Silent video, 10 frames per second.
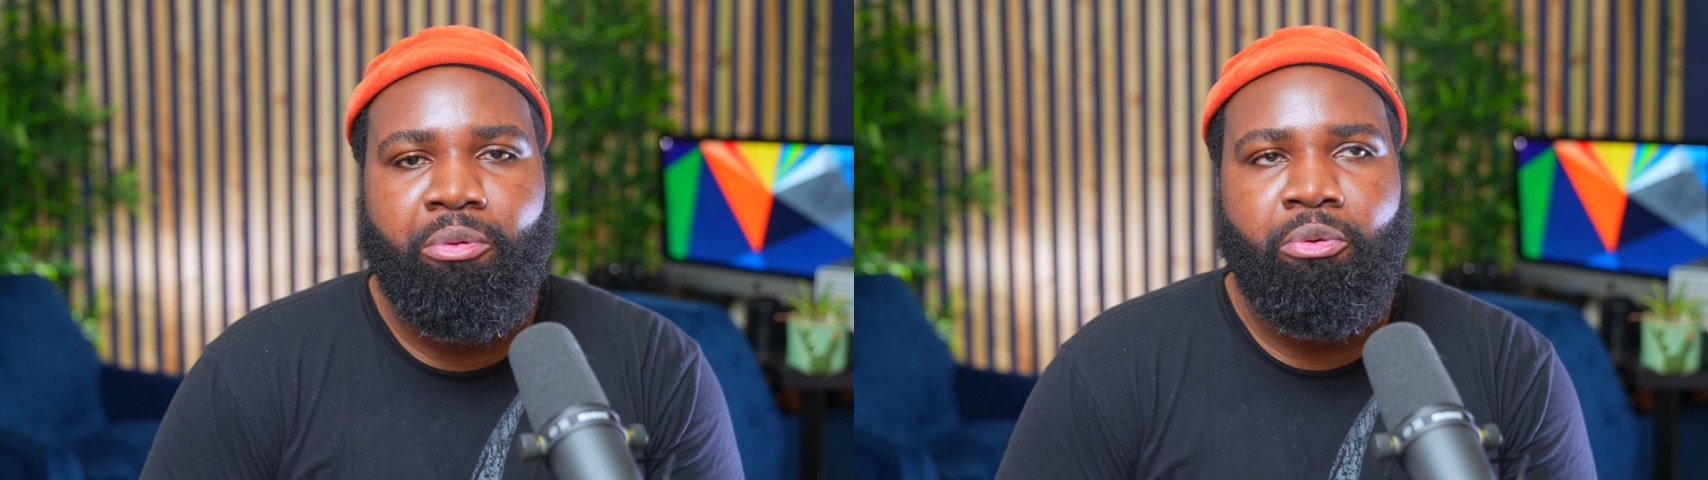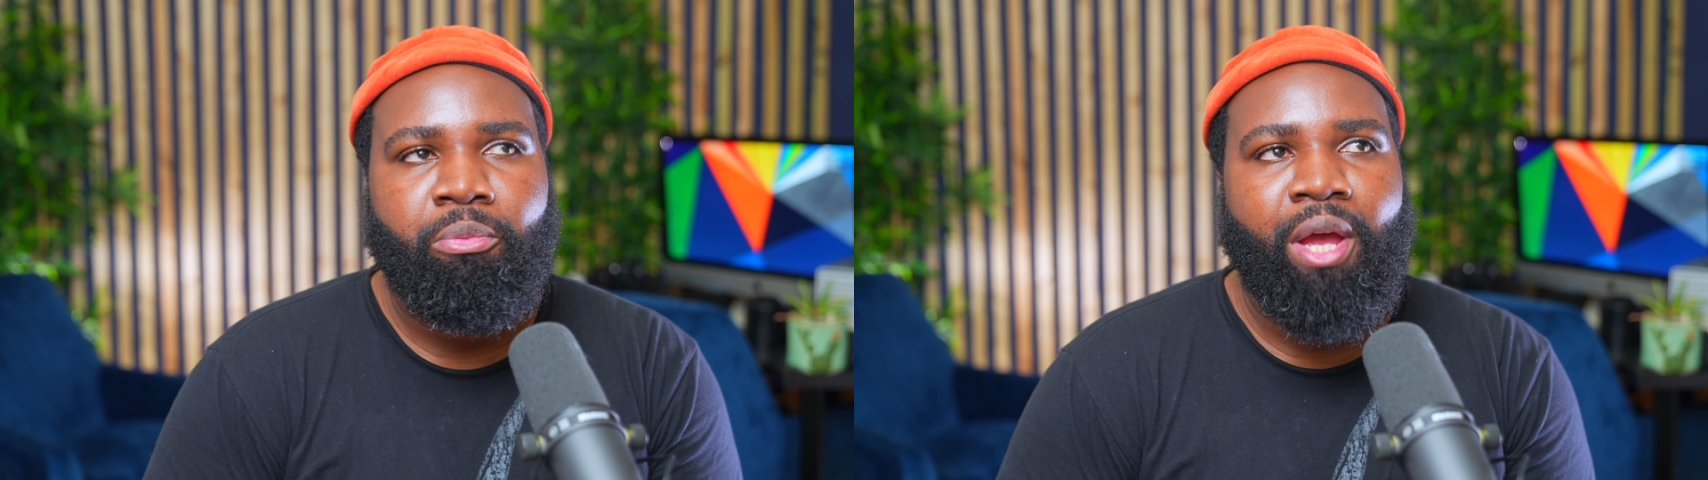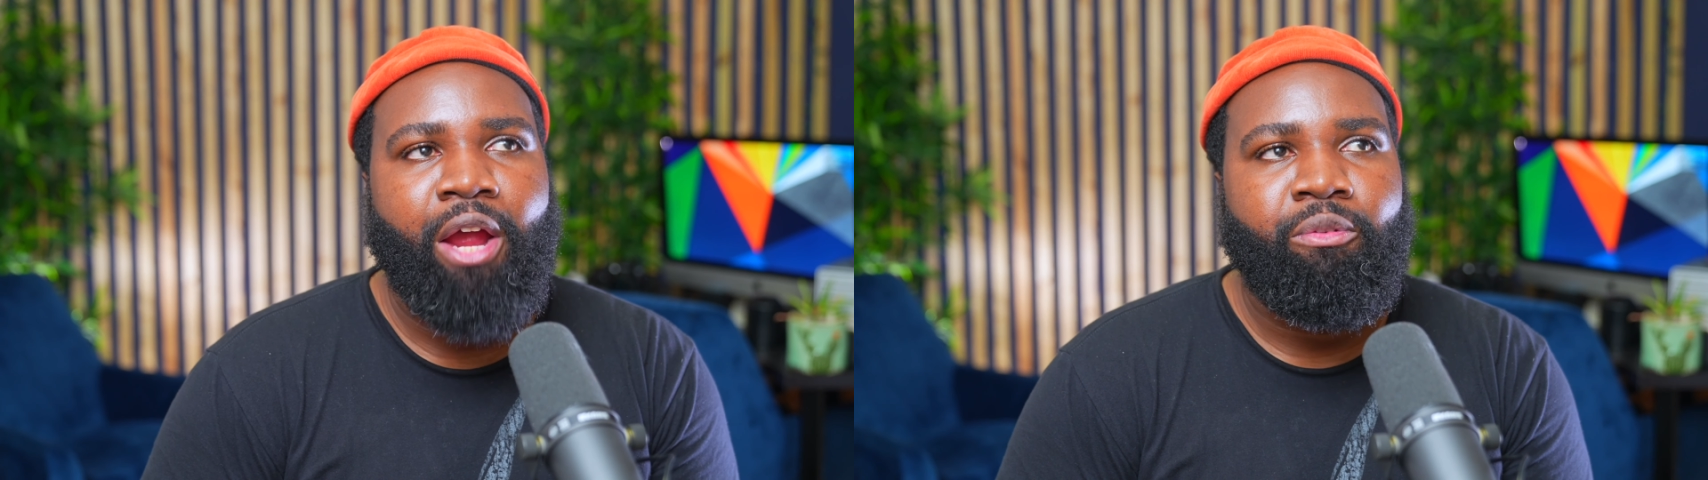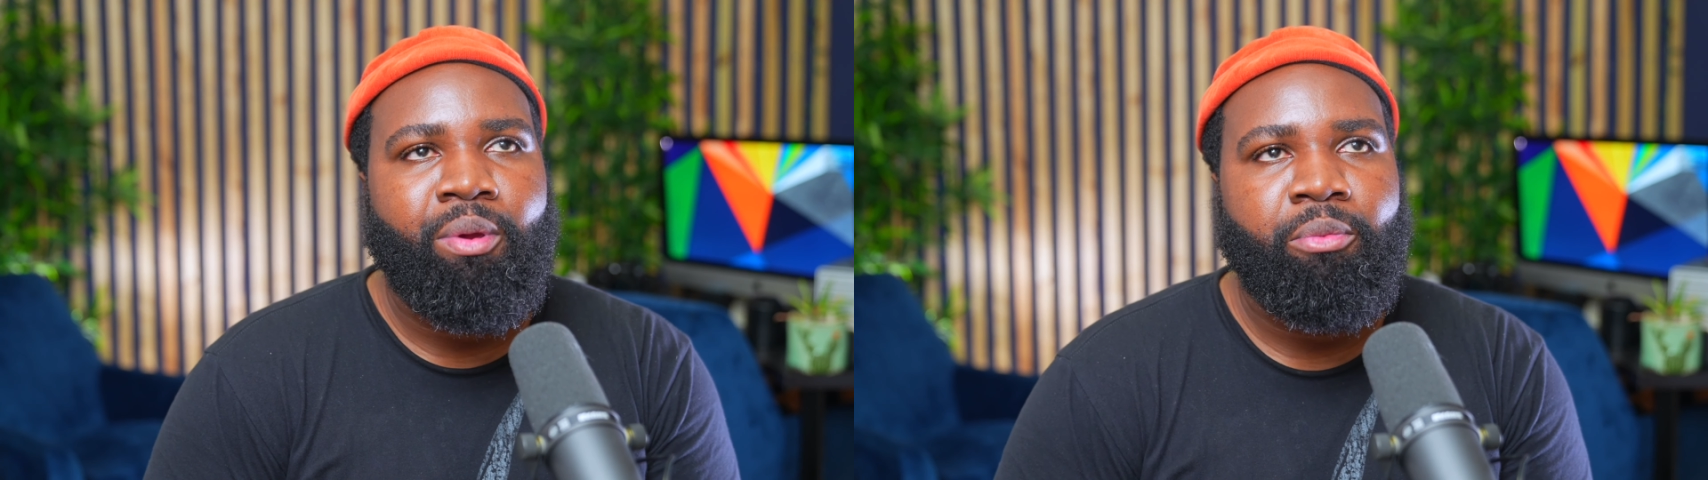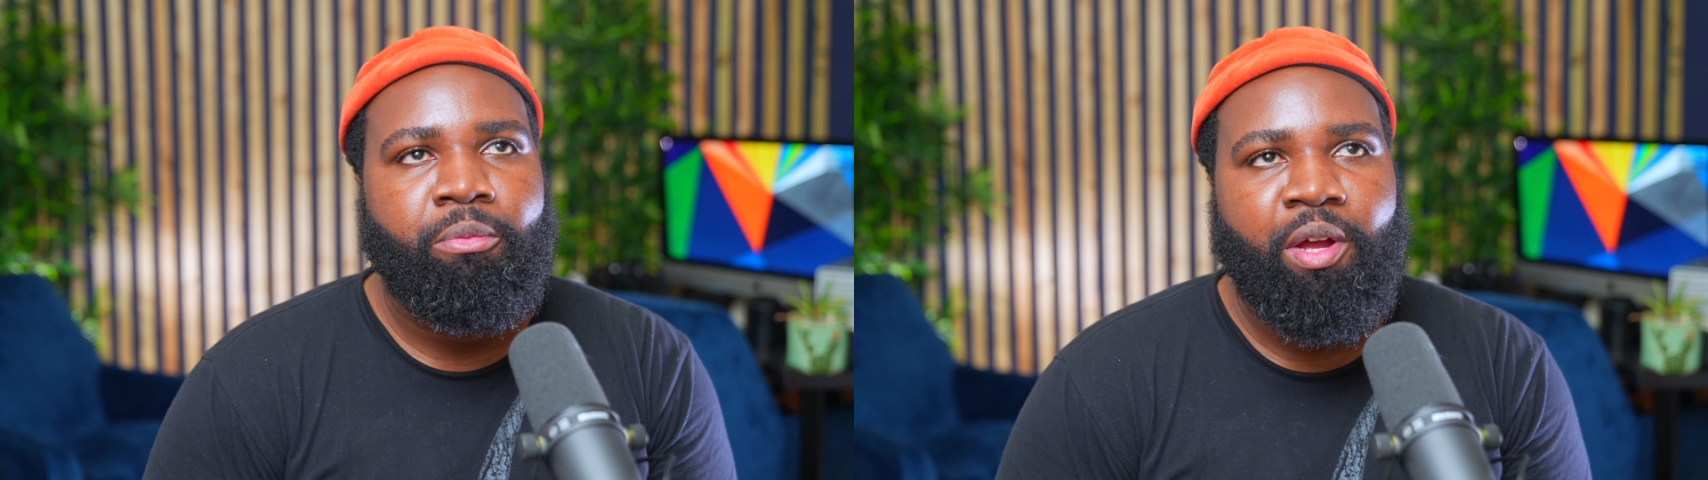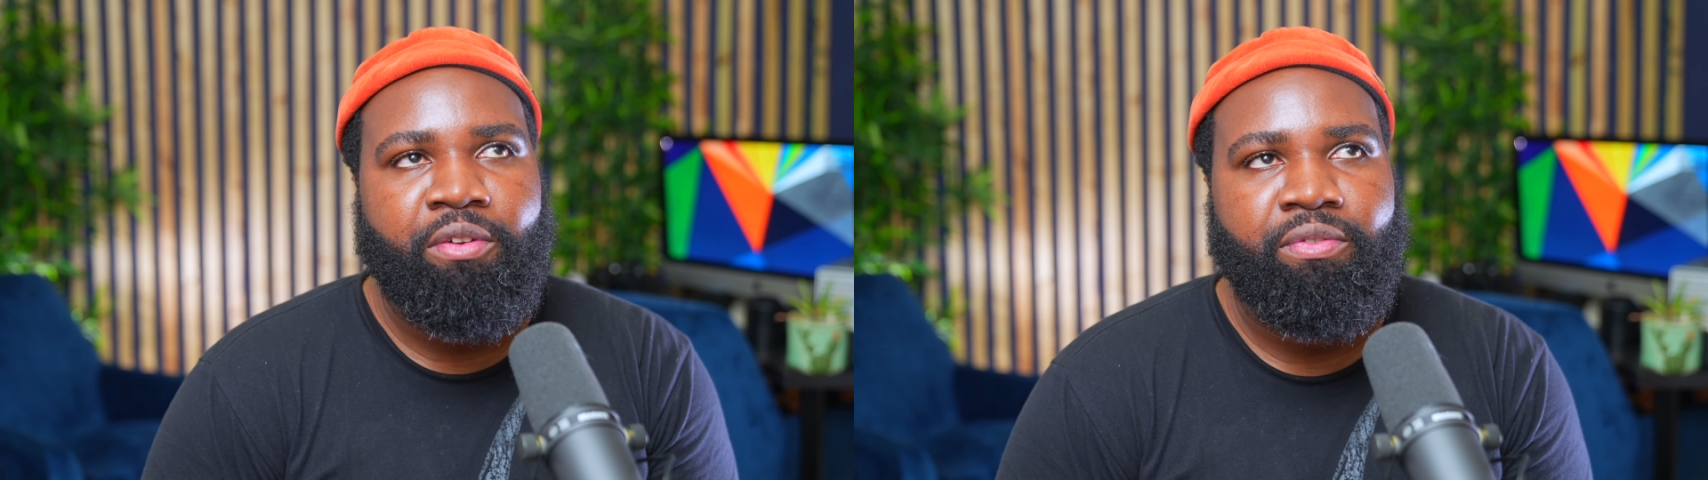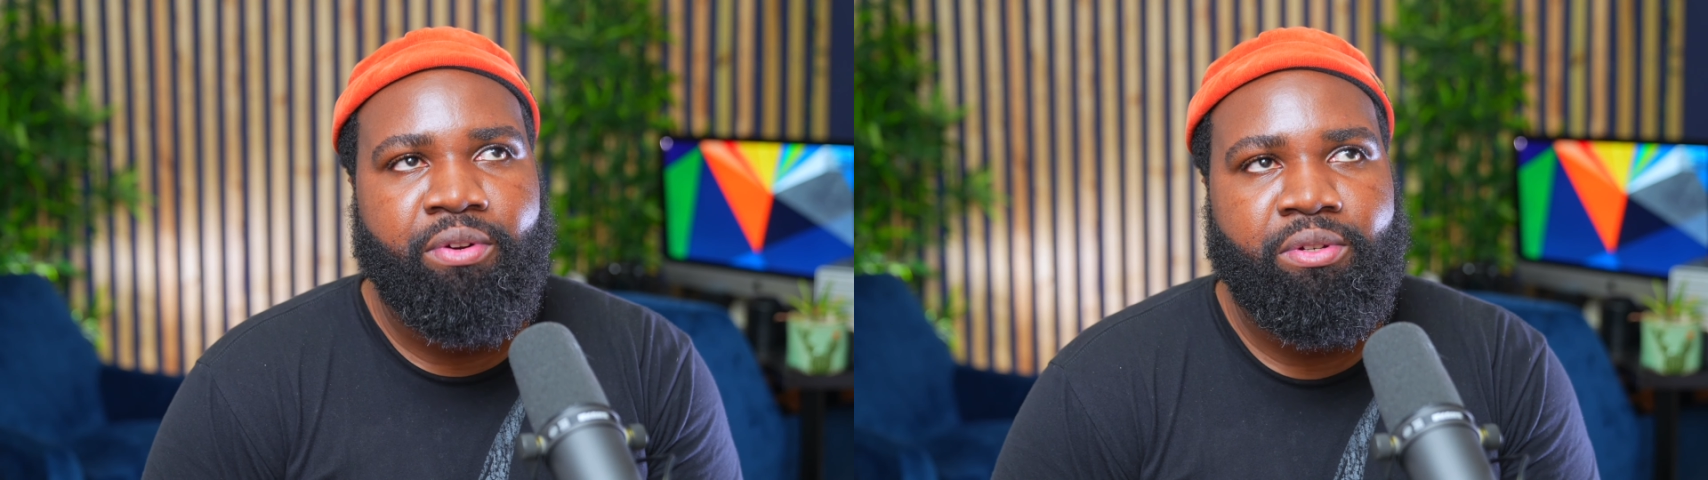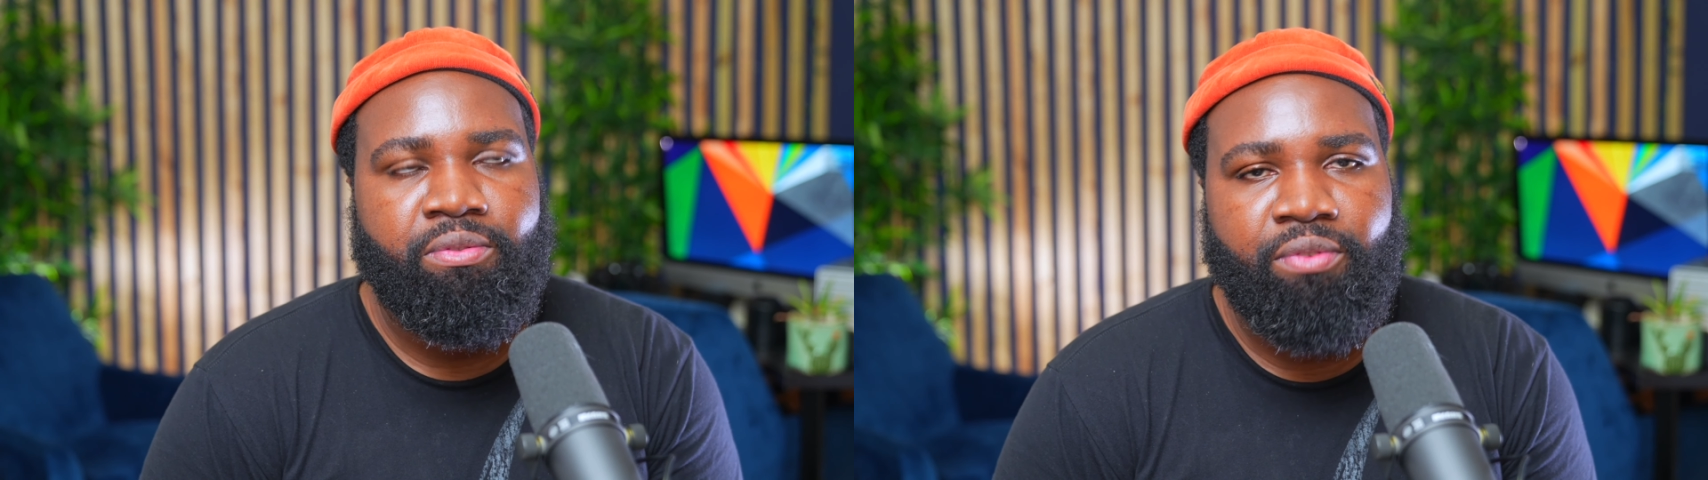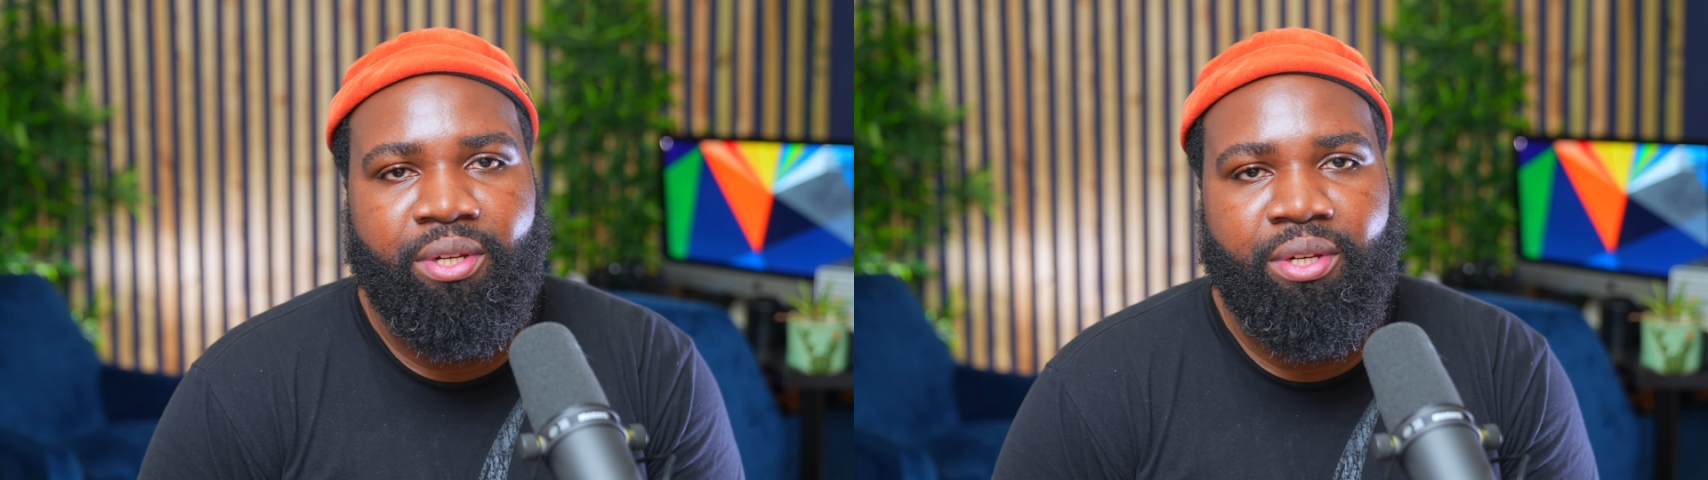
I remember, I remember my first